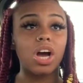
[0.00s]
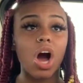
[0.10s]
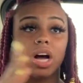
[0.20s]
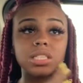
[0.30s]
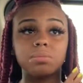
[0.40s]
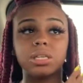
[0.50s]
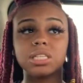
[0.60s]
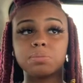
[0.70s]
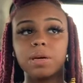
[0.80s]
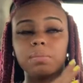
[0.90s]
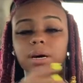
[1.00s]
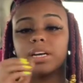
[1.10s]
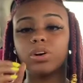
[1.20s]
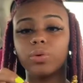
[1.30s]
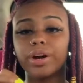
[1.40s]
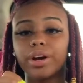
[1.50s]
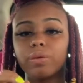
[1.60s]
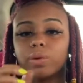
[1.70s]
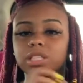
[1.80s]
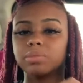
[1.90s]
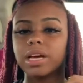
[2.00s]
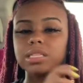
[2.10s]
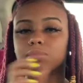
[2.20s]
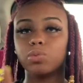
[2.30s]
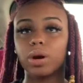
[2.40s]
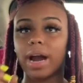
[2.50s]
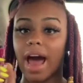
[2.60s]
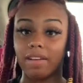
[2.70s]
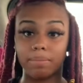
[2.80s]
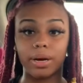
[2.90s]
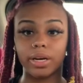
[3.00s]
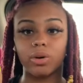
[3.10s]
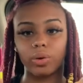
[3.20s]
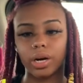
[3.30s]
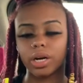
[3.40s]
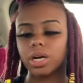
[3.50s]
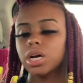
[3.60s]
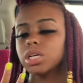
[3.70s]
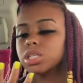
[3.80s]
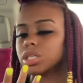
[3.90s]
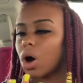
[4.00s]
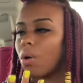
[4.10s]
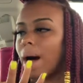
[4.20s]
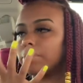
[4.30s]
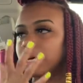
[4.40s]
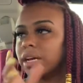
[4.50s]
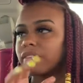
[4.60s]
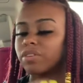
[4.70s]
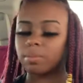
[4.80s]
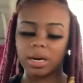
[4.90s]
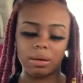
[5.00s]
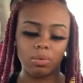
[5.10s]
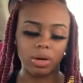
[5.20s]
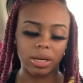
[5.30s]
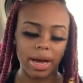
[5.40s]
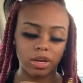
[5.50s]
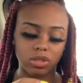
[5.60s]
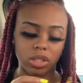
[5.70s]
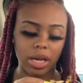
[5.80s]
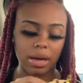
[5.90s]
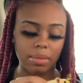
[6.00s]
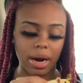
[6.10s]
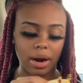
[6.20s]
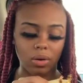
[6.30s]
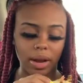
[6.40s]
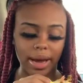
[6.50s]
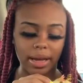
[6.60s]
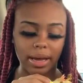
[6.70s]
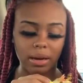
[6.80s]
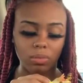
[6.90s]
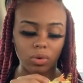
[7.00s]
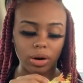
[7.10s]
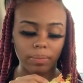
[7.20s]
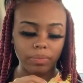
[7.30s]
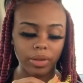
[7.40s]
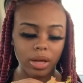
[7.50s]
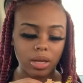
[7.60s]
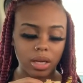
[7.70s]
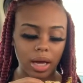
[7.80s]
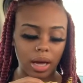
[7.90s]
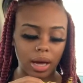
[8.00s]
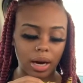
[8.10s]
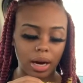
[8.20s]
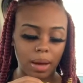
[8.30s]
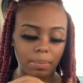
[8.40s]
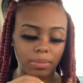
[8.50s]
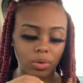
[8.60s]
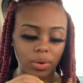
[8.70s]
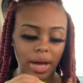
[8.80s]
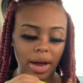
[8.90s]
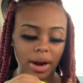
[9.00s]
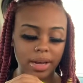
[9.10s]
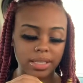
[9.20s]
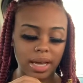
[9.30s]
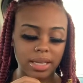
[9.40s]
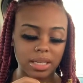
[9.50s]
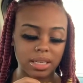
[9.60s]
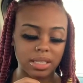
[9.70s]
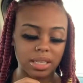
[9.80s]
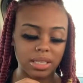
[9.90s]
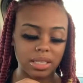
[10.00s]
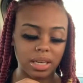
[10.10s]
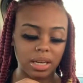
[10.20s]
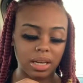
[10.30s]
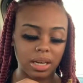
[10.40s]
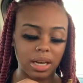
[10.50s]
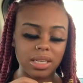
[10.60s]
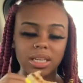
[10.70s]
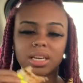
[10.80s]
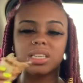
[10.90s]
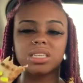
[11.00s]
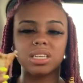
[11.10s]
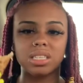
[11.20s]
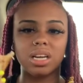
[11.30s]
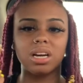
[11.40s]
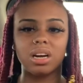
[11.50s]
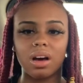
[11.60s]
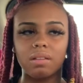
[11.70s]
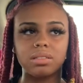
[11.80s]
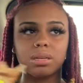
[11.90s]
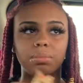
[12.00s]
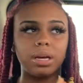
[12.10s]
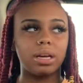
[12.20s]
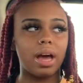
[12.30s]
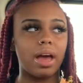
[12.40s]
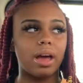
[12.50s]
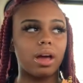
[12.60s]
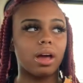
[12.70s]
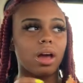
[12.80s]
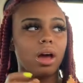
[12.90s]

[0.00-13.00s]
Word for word: causes me to spend money quicker, which makes me run out of money quicker. So I'm needing for money more than I usually am and I don't like it anymore. And doing hair isn't as consistent, isn't consistent enough to be a